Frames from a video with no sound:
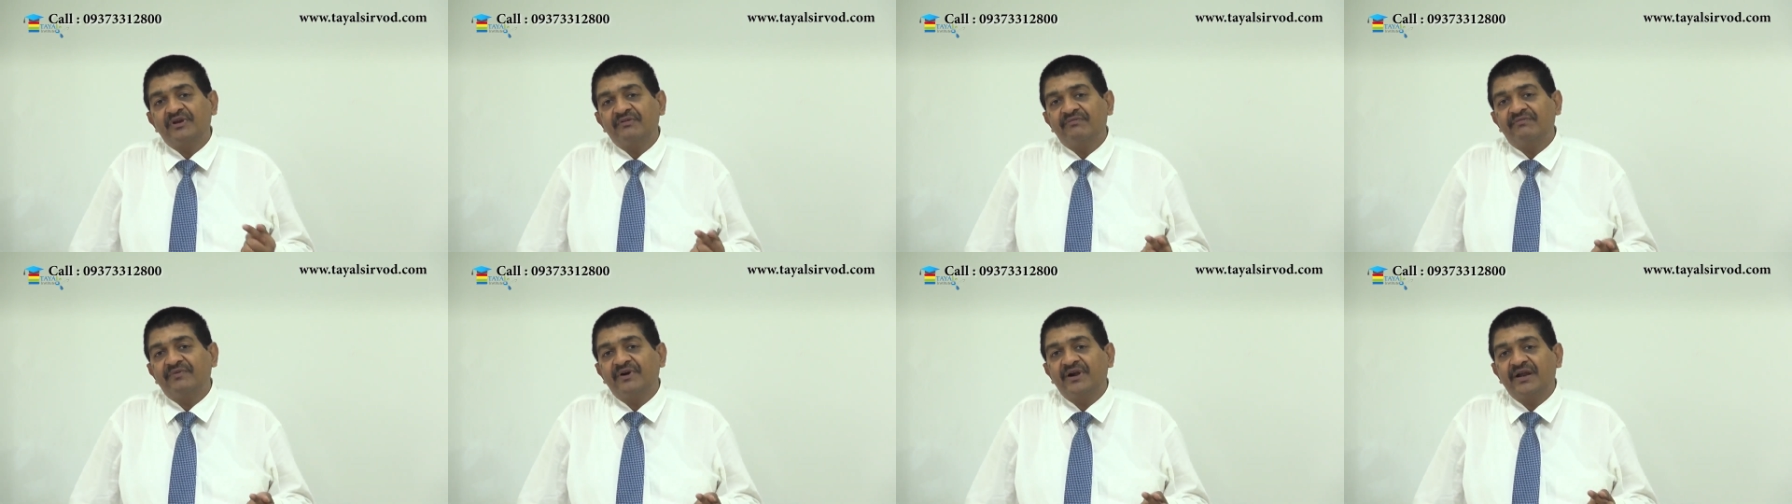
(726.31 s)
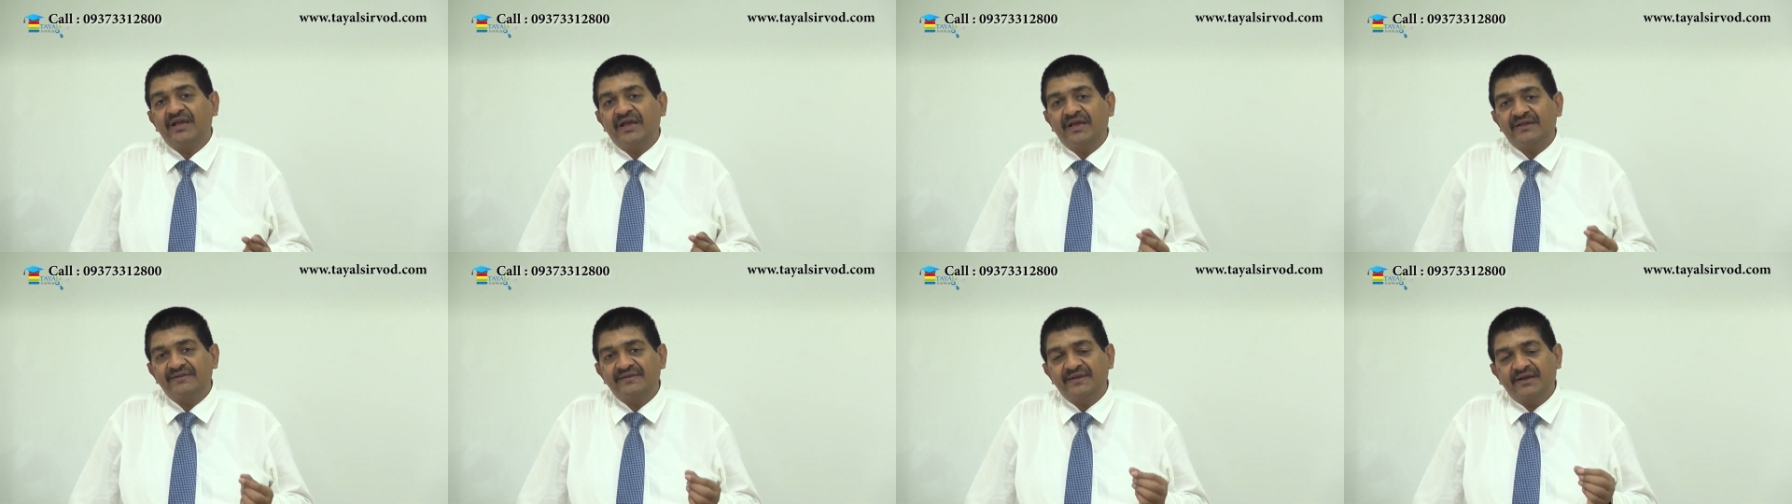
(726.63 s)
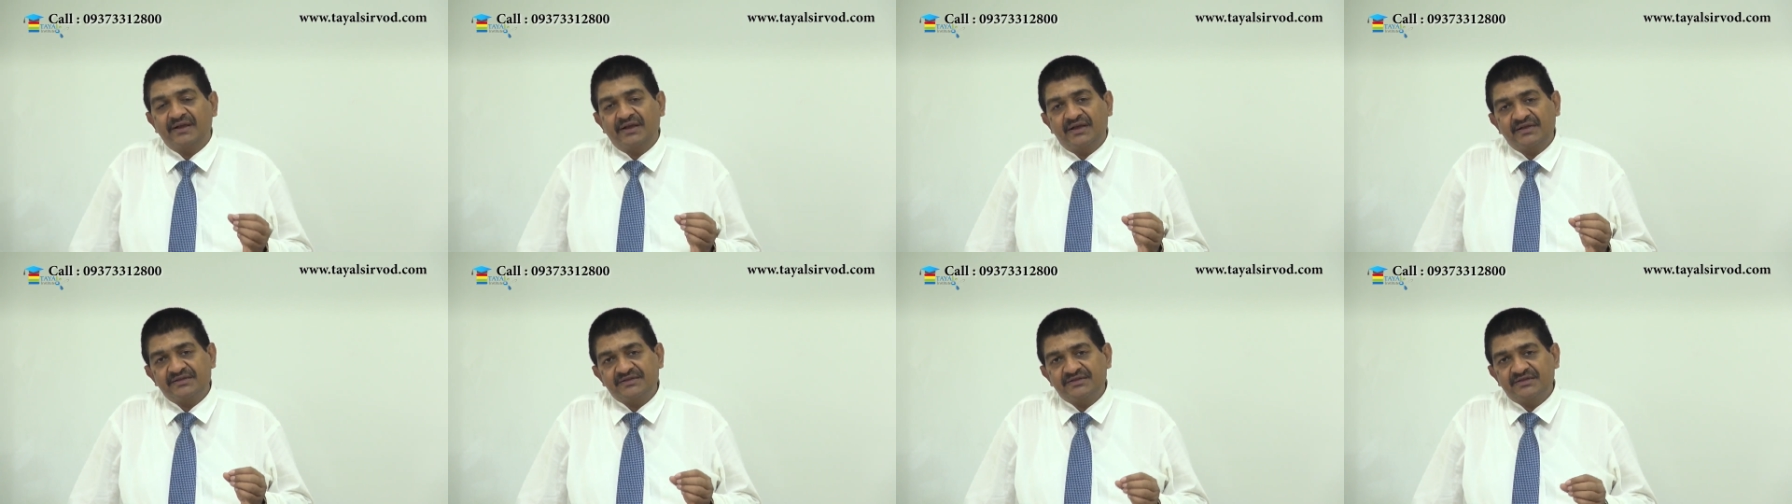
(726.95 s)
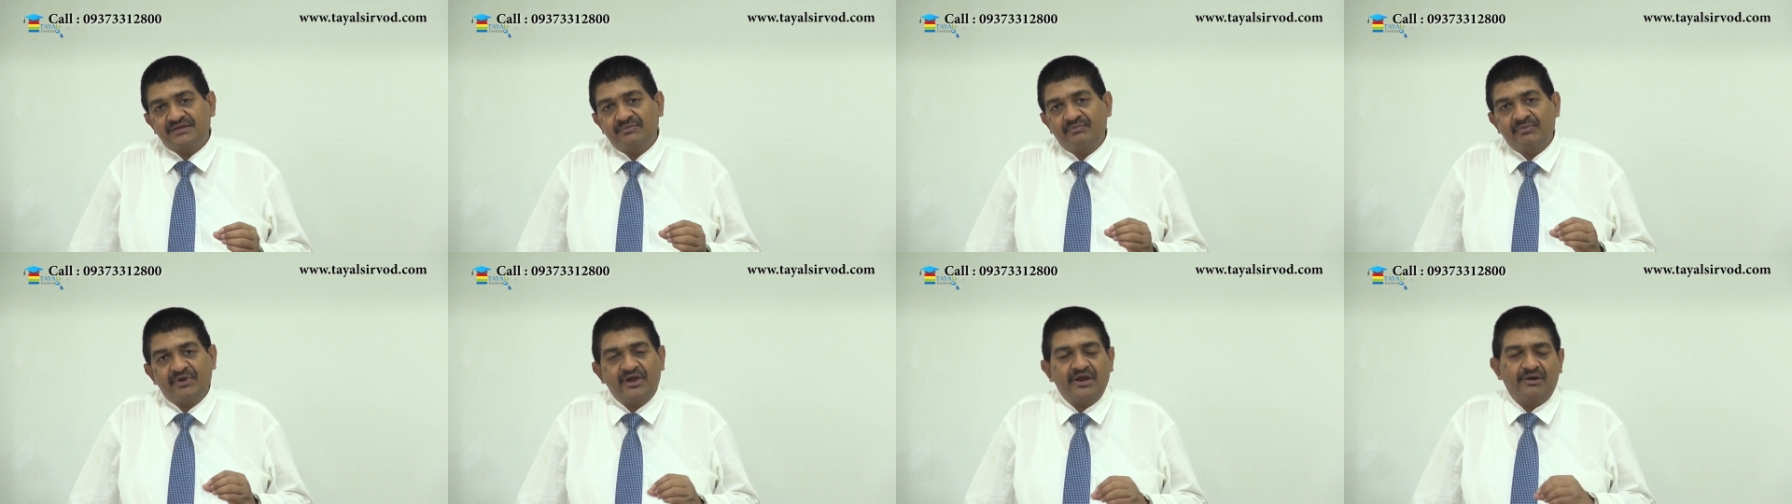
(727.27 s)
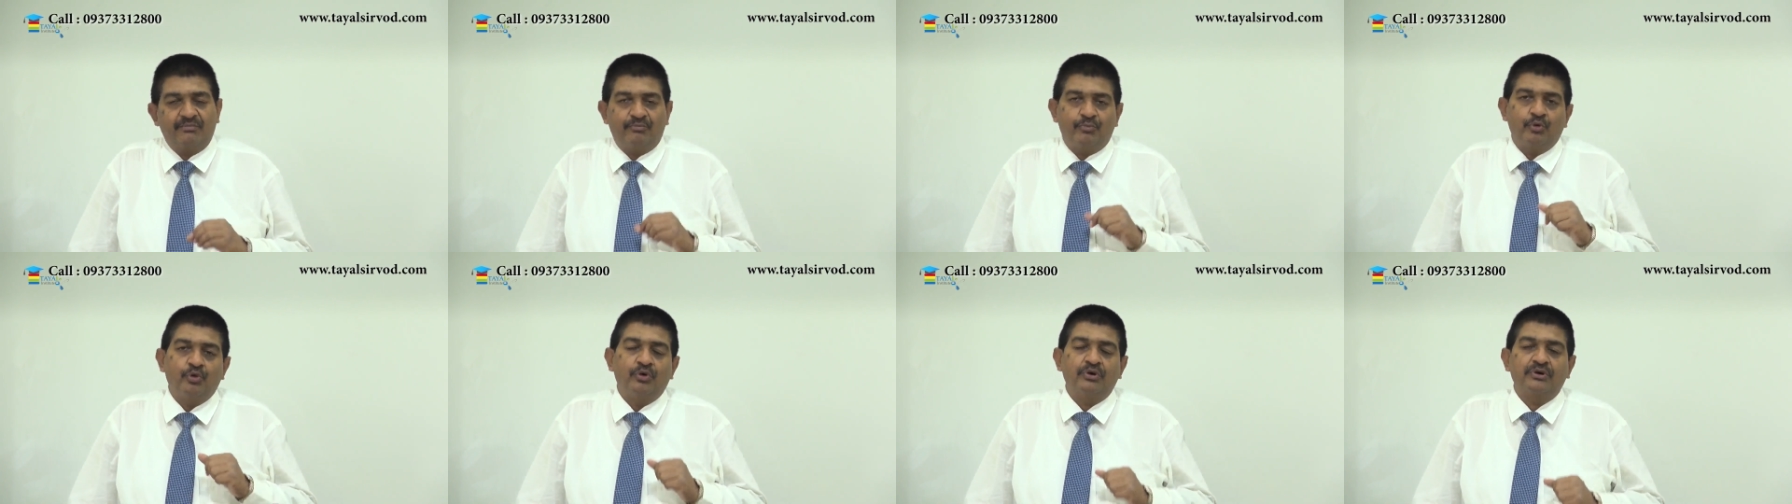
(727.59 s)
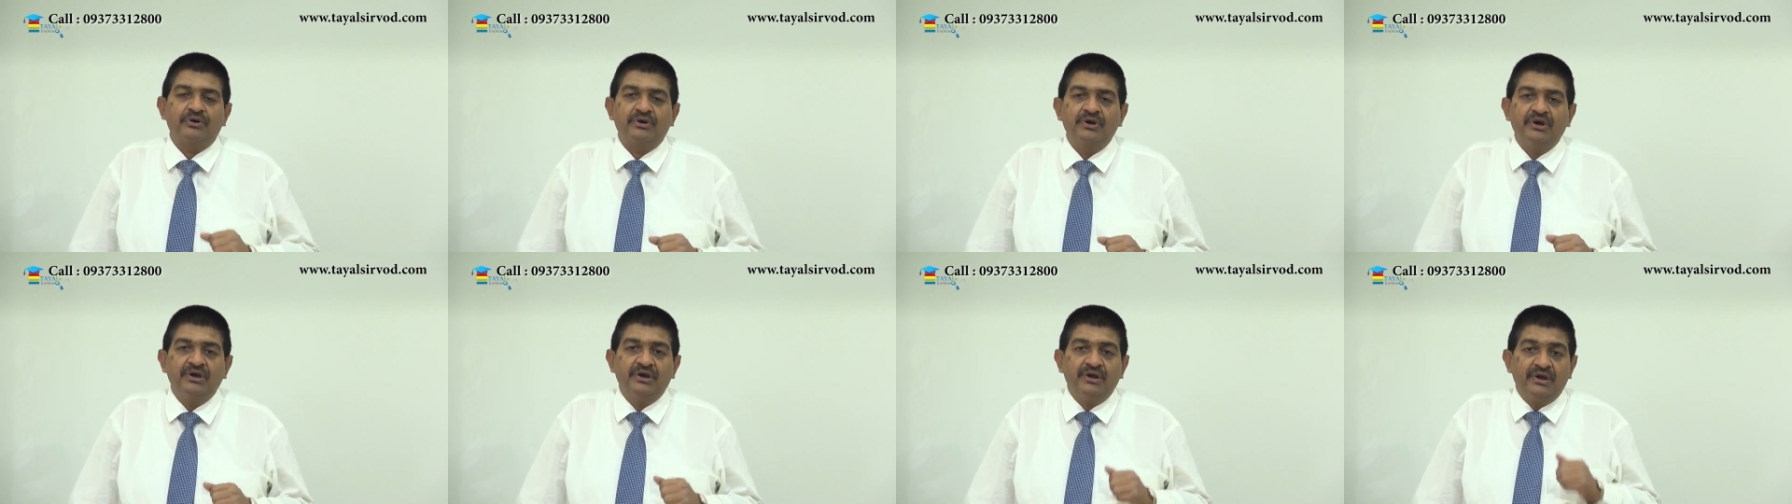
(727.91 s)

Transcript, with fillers: referred as a custom airport.